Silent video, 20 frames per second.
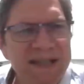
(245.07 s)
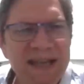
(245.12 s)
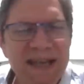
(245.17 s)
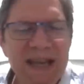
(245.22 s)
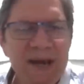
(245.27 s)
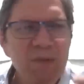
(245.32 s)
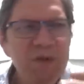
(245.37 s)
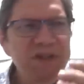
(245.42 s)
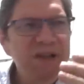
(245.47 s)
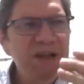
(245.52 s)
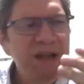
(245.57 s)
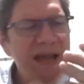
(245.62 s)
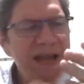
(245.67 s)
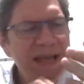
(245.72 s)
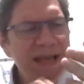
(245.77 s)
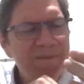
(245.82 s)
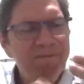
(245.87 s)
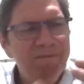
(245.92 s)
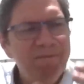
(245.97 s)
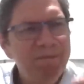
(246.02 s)
say it was
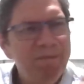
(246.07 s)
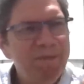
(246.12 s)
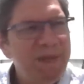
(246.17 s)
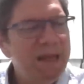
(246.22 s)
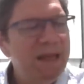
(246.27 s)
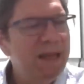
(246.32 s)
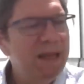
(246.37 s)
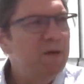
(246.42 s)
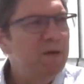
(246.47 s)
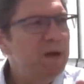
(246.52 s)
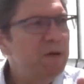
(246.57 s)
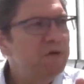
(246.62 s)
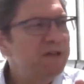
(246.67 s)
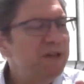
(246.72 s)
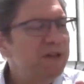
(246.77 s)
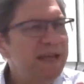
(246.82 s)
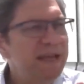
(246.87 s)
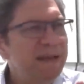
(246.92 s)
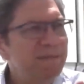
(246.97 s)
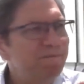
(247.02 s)
like it, it was
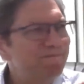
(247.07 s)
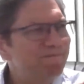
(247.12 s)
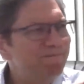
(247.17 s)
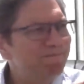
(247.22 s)
like